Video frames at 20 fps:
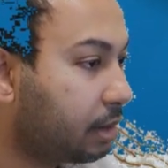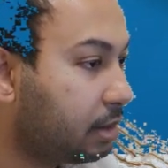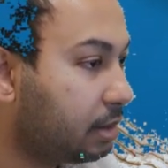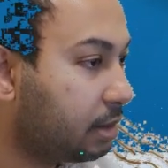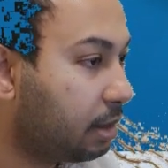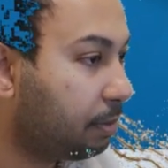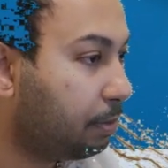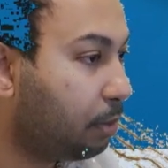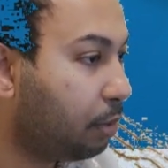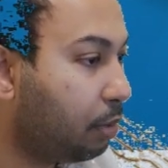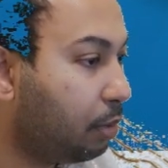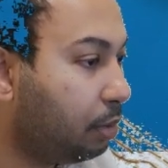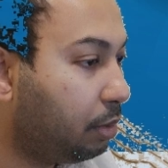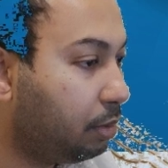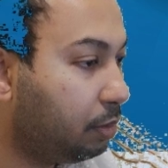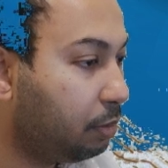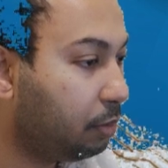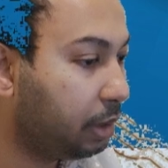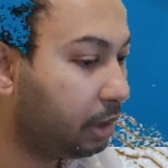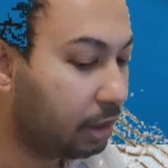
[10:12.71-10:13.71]

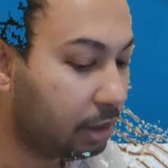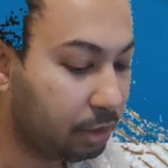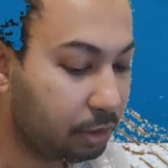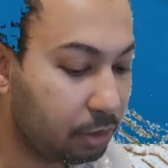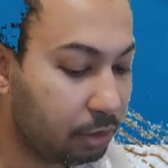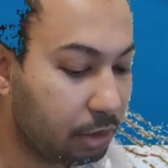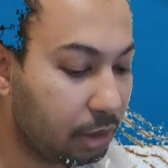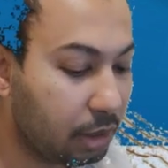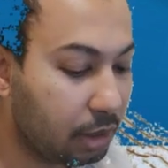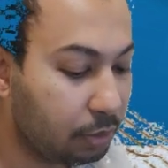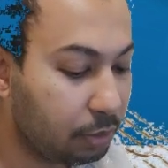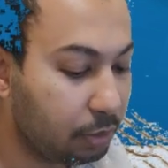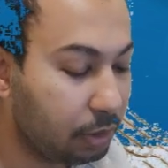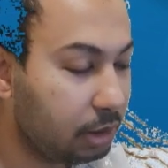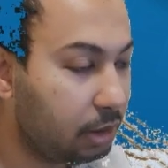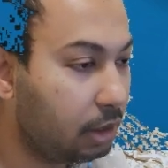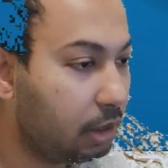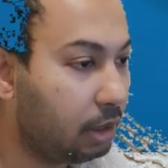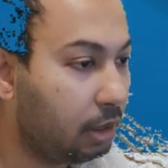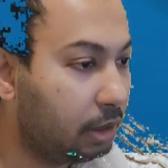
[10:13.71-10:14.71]
support we can do that
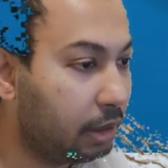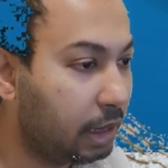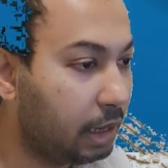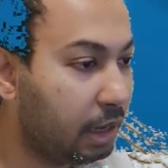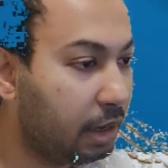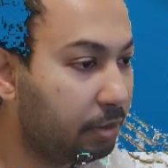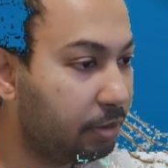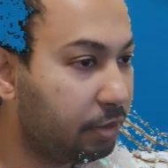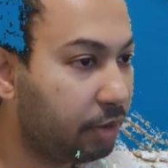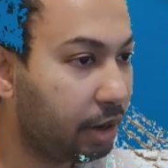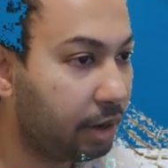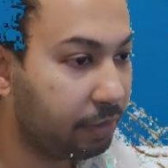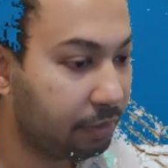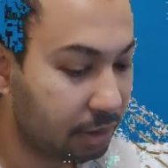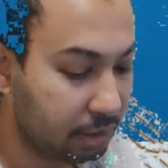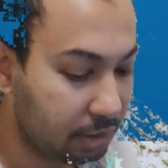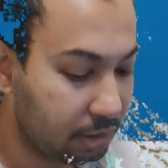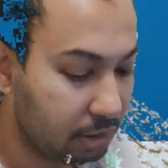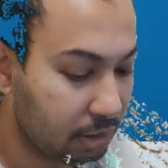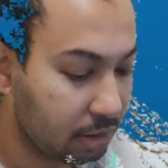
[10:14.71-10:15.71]
with the Gallium
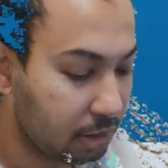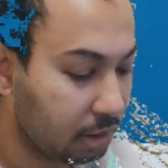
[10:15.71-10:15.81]
driver.